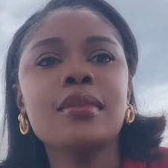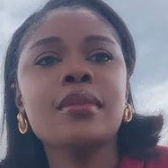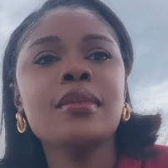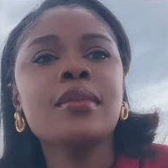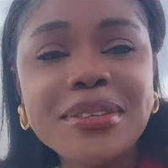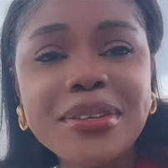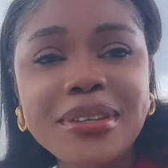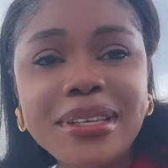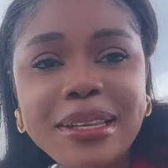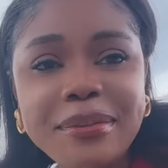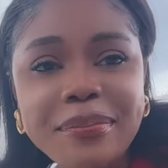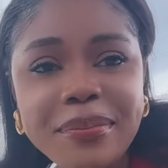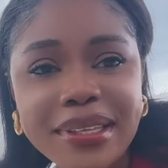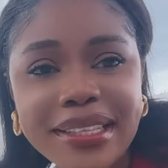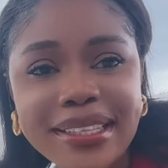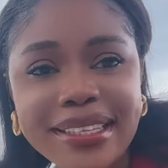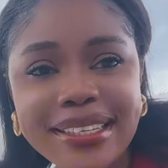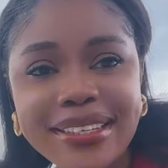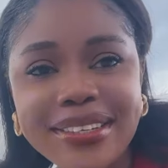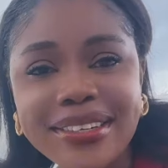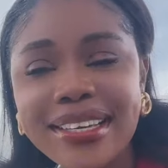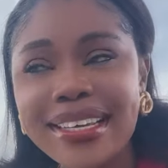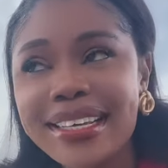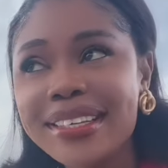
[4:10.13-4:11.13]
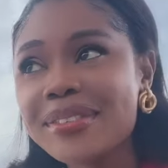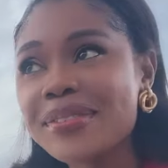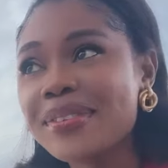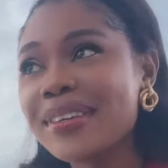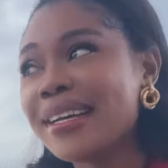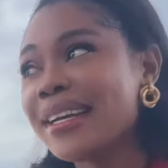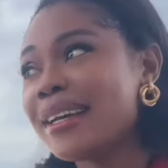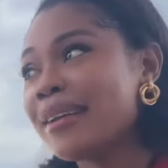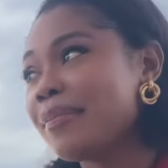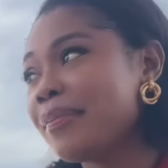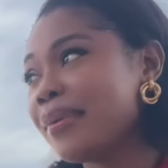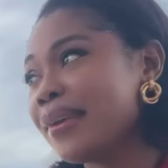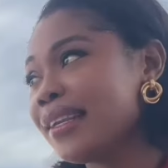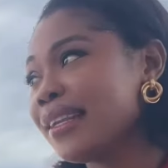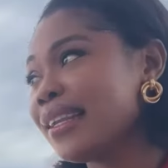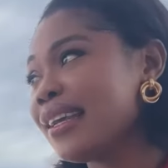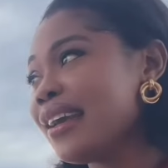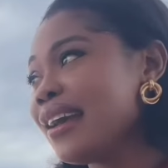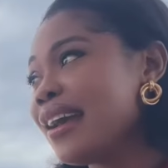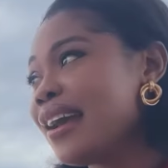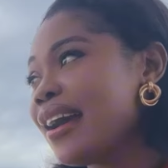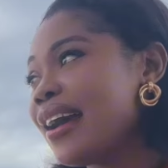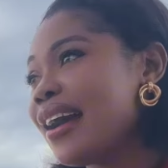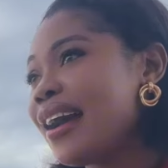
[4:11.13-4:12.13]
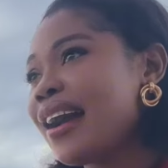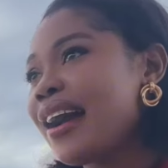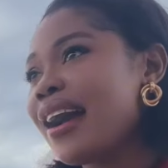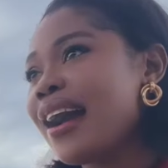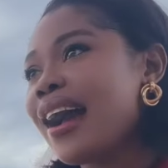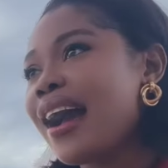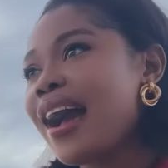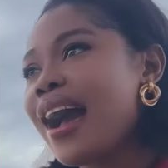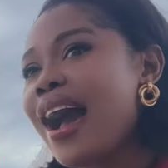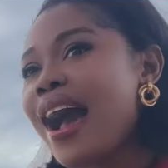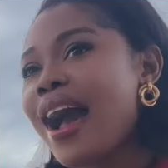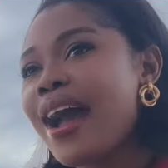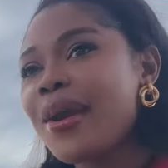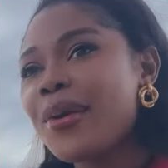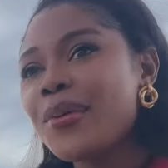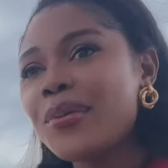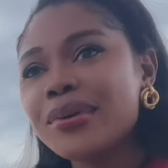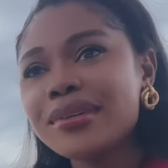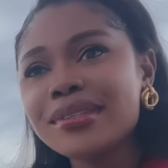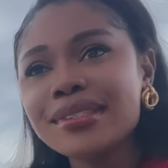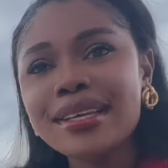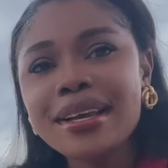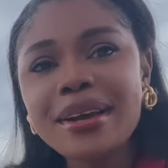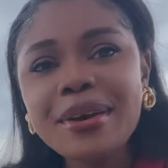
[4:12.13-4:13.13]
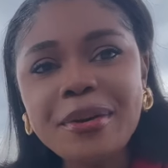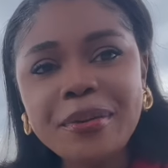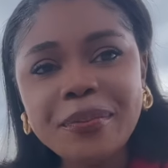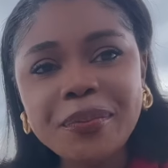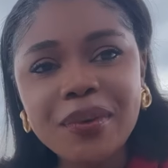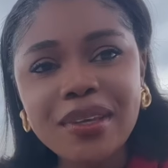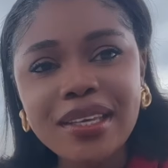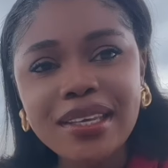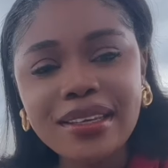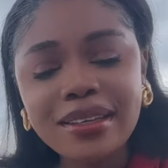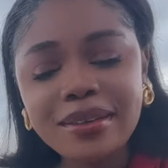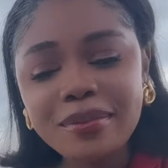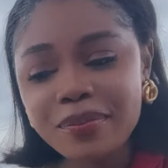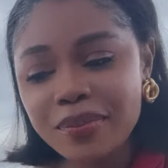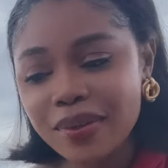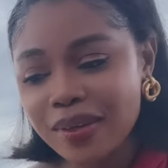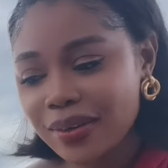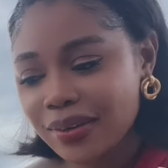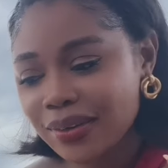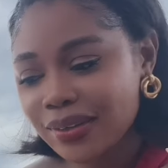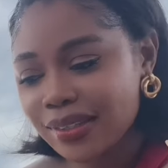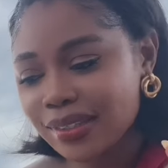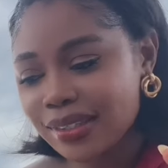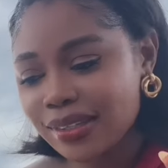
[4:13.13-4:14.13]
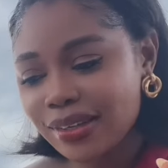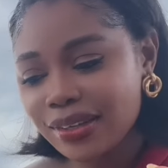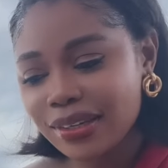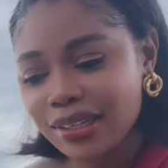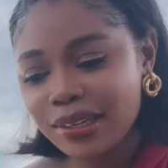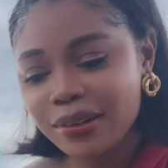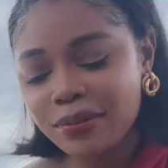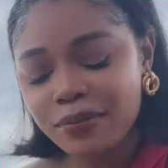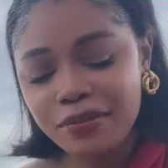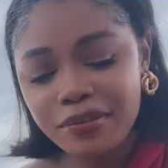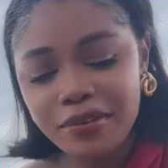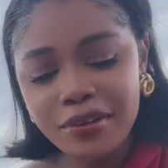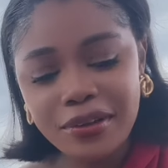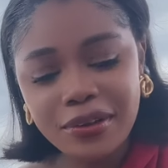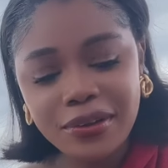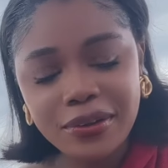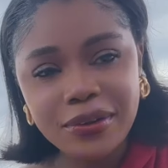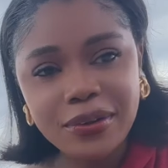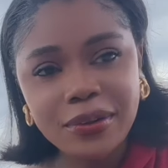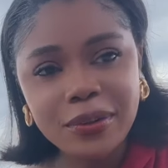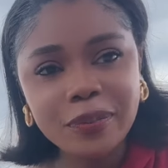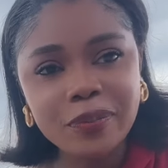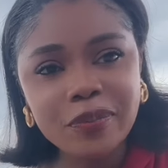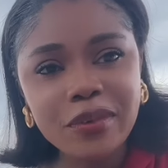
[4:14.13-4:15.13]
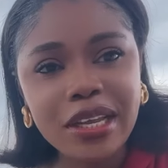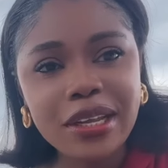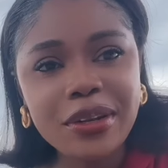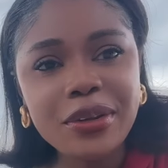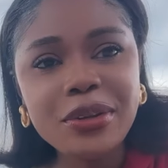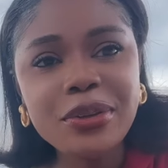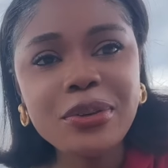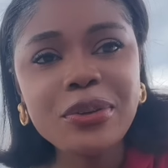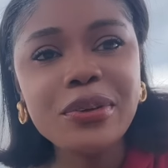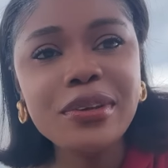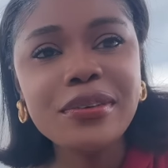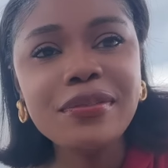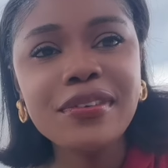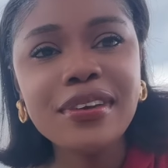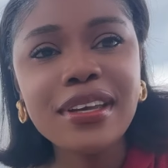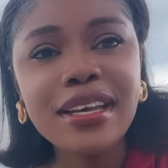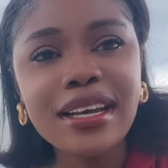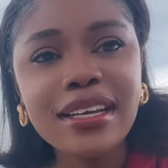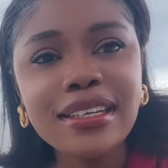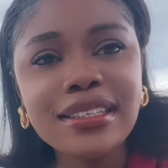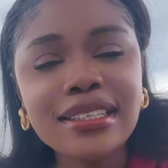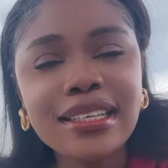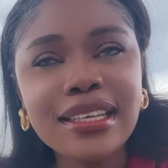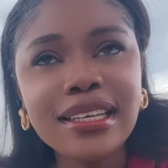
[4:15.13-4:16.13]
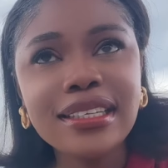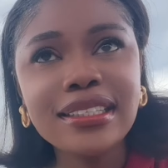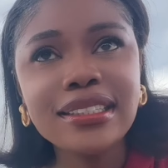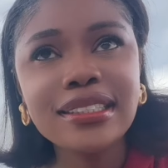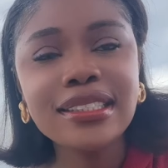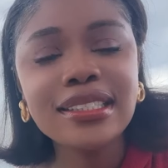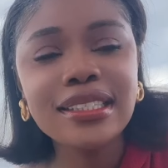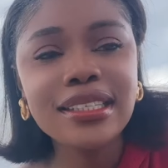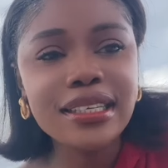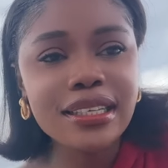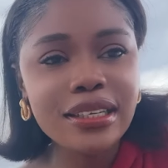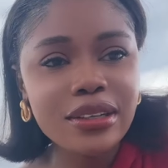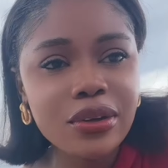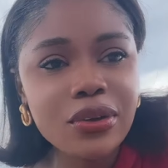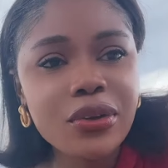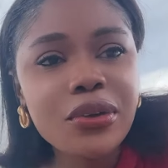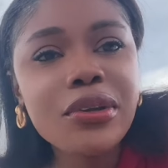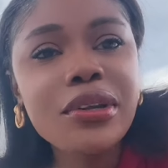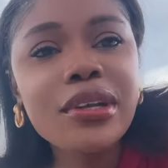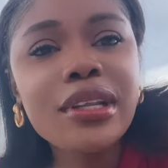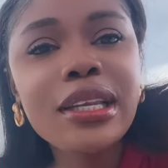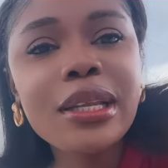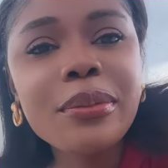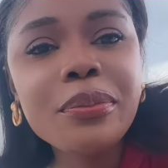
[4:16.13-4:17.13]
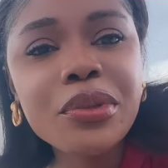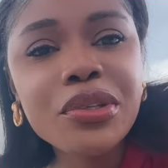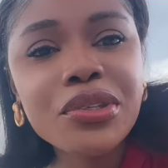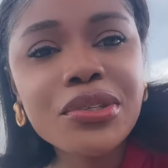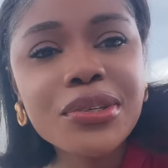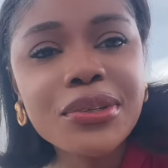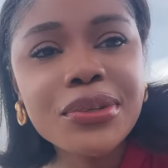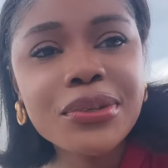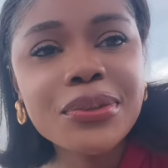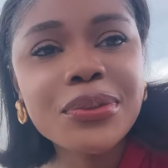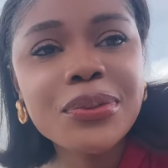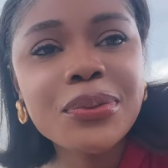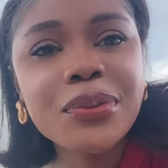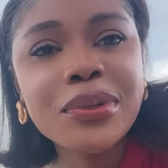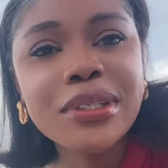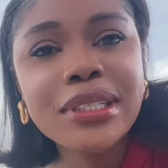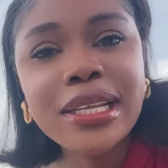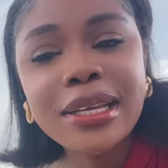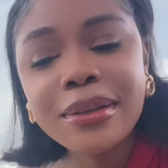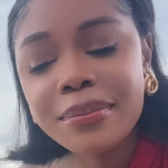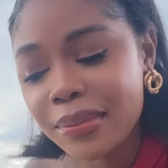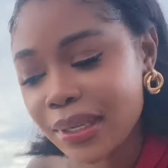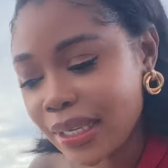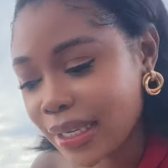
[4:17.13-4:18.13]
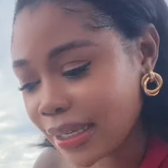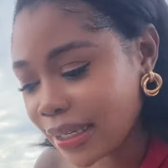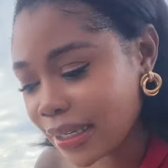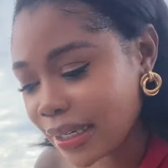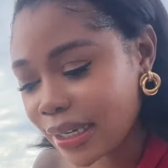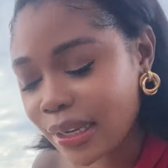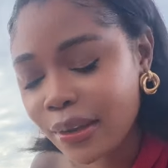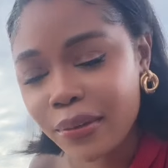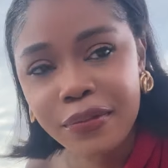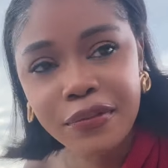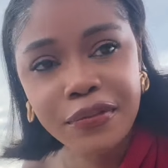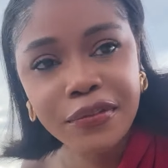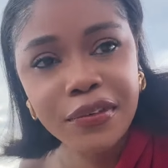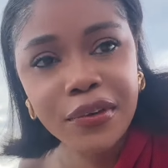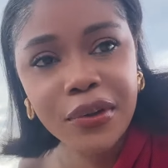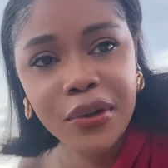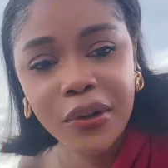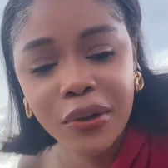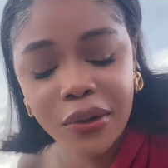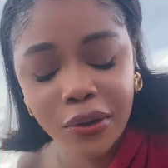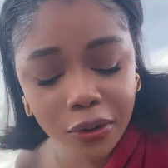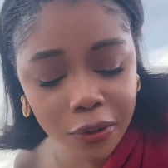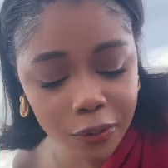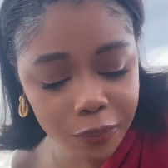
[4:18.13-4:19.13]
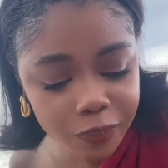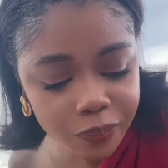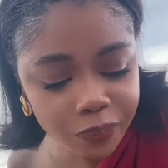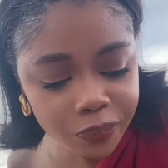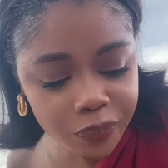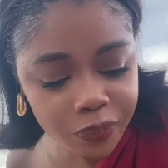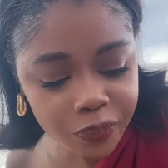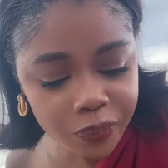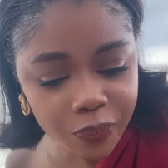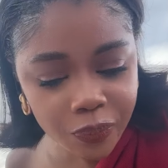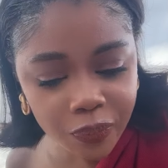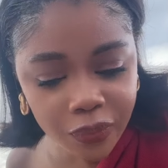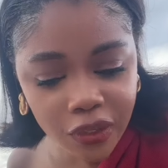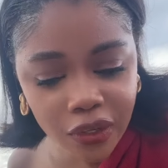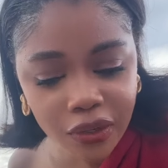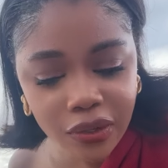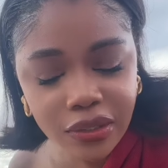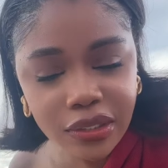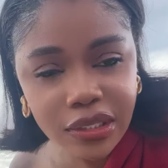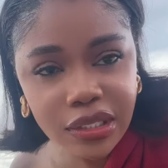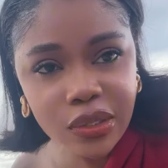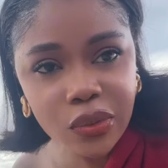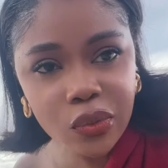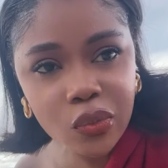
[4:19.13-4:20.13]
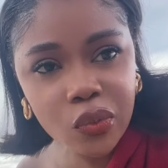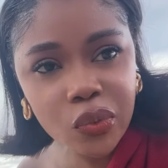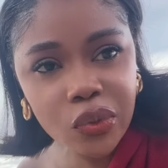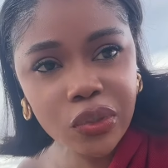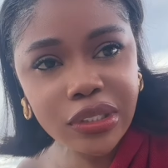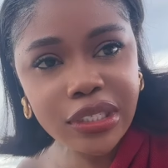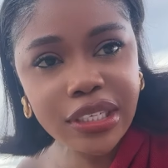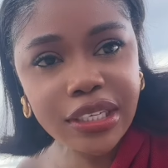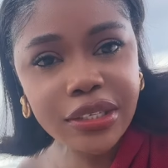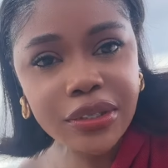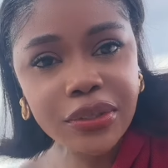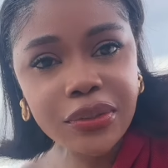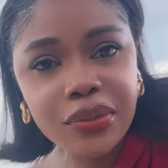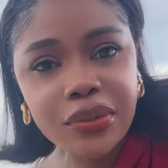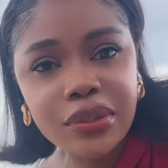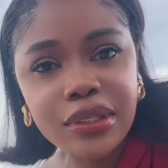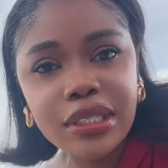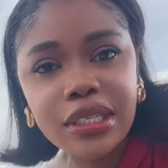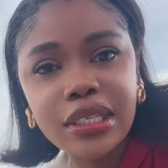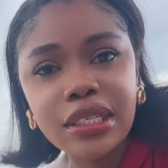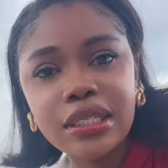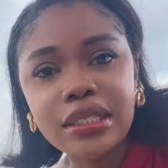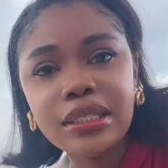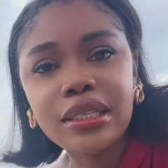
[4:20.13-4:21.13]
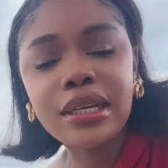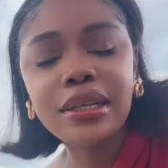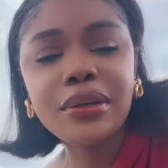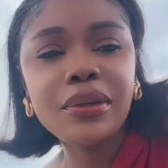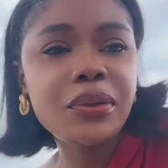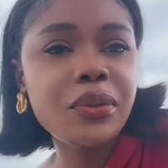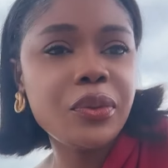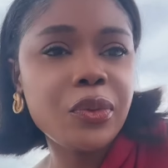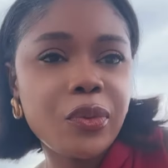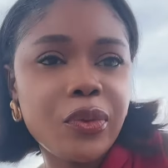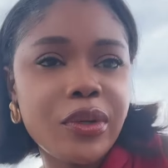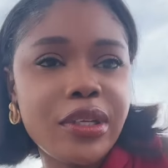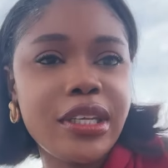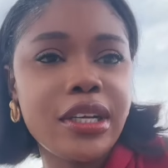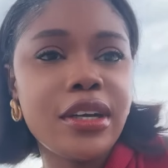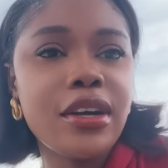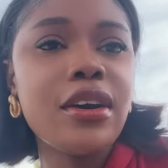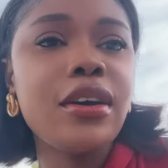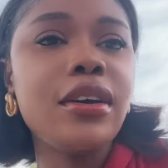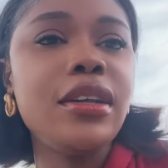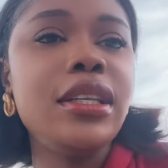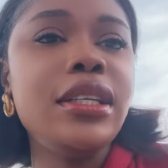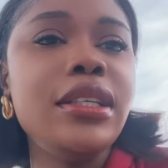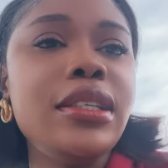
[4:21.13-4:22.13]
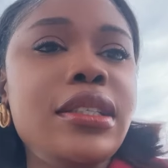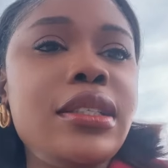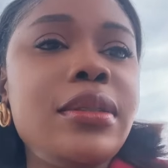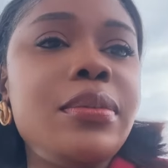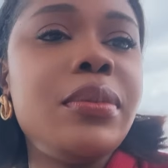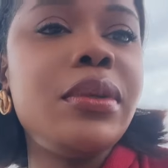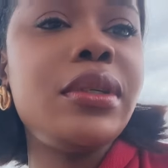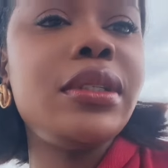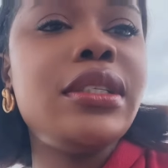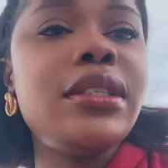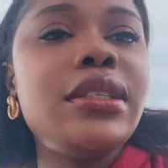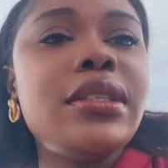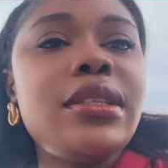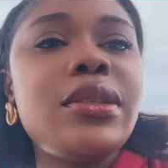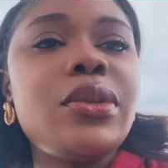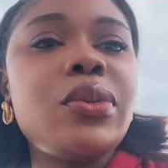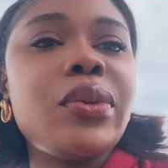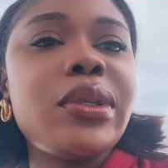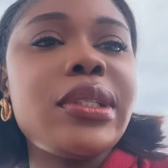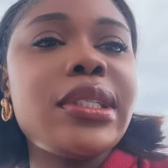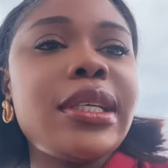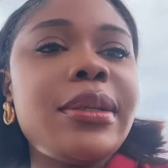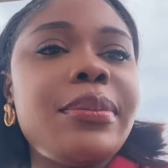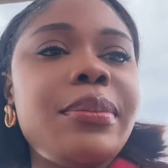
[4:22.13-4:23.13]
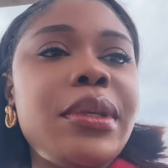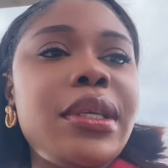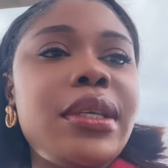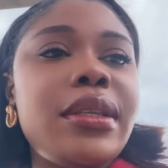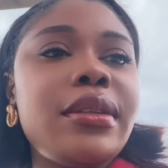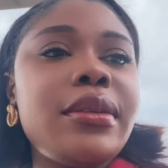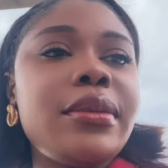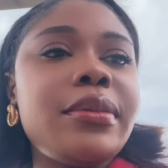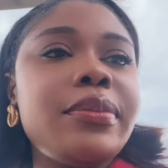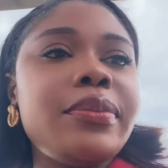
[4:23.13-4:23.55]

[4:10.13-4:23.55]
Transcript: So let me tell you guys what happened. I was coming because on the floor, I don't know if you guys can see. Hold on, let me show you what I mean. The floor, because the wood they're using, I don't know what they call it, but this is what I mean.